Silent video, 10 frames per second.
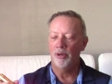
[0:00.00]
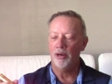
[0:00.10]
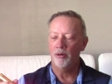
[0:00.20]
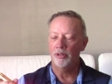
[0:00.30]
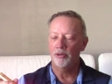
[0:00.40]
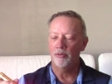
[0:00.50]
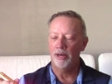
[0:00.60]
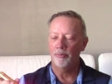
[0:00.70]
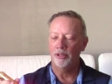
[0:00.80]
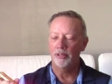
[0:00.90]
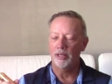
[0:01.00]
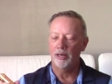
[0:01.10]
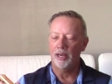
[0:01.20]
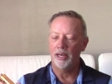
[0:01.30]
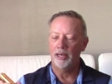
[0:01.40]
power. So when I put this on
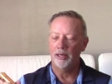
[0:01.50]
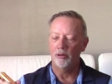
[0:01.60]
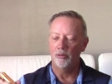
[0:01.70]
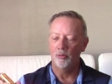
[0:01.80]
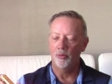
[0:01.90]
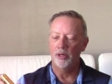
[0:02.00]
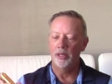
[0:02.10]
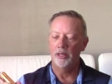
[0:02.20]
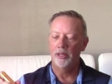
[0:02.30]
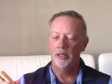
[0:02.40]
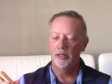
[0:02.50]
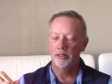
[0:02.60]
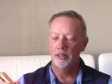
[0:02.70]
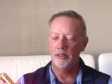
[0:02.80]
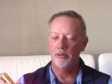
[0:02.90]
high, I go one,
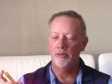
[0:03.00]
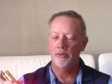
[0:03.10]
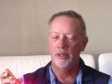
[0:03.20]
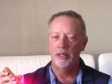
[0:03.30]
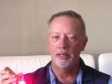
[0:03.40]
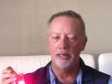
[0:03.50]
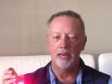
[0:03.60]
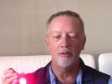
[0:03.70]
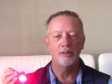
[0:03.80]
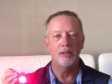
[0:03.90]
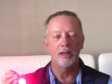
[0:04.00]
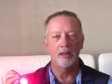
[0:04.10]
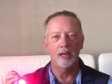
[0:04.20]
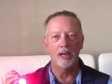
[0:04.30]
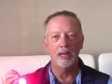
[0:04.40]
two, now it's on
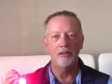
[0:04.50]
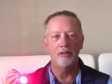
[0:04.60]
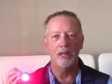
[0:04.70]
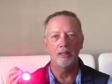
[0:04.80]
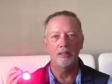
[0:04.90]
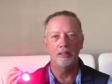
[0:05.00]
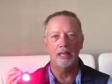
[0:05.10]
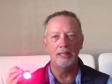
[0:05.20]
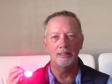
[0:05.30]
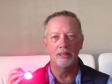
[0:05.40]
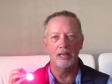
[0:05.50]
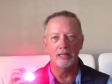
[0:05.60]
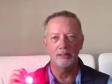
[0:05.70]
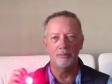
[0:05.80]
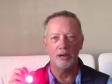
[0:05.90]
high. You got lots and
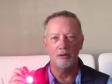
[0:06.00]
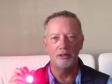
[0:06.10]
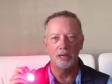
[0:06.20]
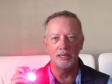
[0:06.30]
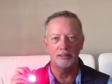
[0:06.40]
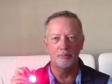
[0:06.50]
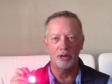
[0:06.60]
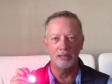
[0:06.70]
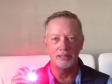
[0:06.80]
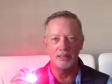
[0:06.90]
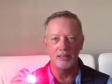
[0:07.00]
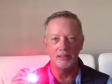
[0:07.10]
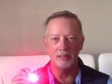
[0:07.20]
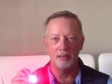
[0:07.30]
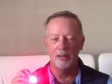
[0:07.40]
lots of power. You guys can probably see
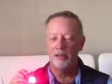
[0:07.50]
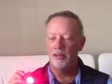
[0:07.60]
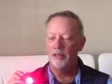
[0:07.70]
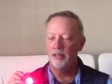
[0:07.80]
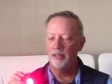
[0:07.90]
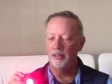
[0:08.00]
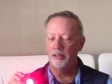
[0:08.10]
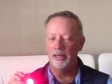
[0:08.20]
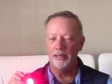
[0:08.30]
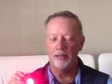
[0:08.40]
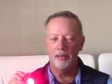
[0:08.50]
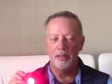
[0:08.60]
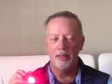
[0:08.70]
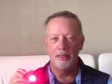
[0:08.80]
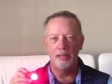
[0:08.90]
this in the light.
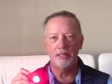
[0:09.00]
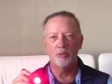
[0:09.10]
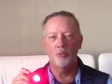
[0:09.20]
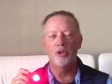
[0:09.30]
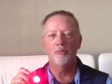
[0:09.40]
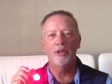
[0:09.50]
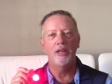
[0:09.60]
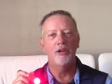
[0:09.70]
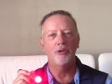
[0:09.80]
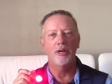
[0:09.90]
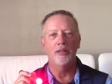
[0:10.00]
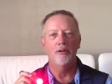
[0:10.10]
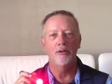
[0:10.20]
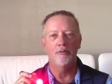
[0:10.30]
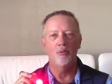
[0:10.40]
This will penetrate
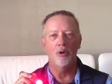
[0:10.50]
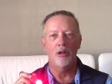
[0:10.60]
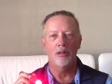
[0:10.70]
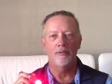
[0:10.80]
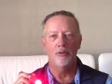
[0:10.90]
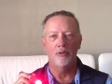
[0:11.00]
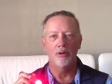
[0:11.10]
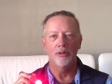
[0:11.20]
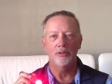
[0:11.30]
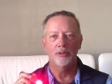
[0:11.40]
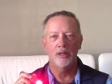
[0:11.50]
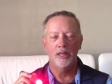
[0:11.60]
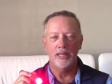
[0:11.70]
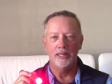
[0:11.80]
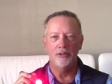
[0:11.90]
the hoof wall of a horse
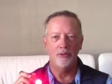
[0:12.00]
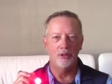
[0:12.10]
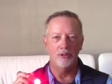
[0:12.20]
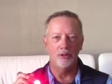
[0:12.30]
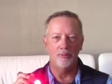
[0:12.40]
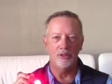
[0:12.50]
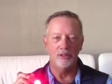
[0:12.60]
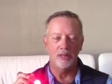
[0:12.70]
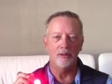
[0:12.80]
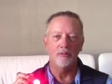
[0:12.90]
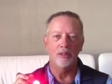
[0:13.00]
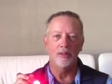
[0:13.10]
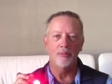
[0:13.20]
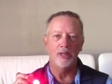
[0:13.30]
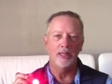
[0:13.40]
into the dermis and
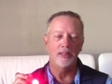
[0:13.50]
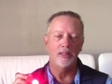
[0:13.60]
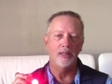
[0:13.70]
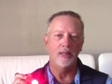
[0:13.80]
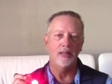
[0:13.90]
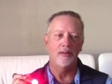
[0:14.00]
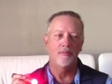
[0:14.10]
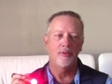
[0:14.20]
eliminate the